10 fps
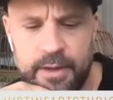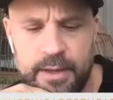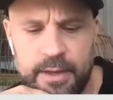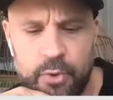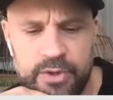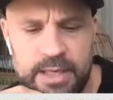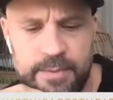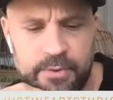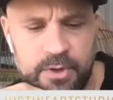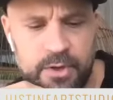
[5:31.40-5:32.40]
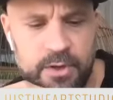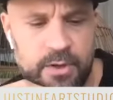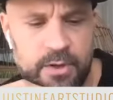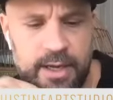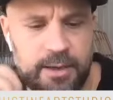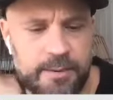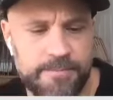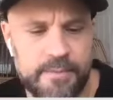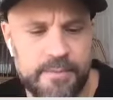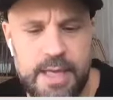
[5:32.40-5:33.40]
like more deeper like
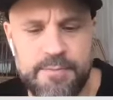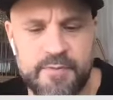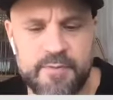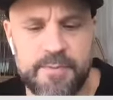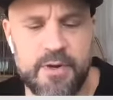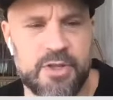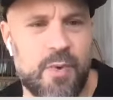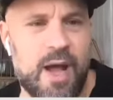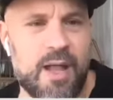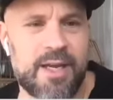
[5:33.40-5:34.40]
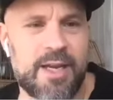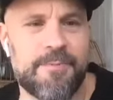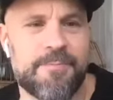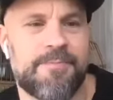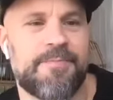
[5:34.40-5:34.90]
type of spirituality